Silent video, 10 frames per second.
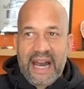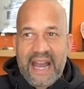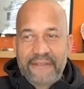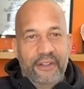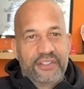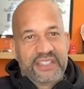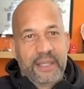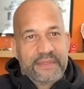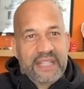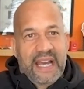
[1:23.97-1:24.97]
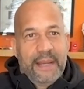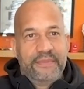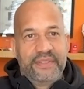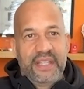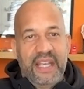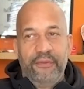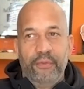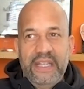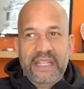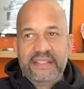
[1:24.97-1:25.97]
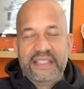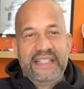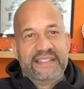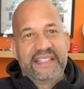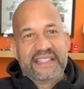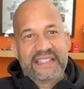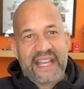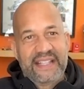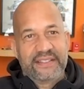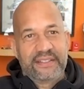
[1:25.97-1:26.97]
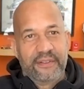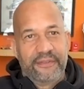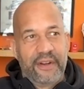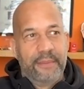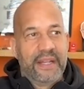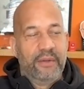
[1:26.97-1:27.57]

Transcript: I feel sometimes if we see success from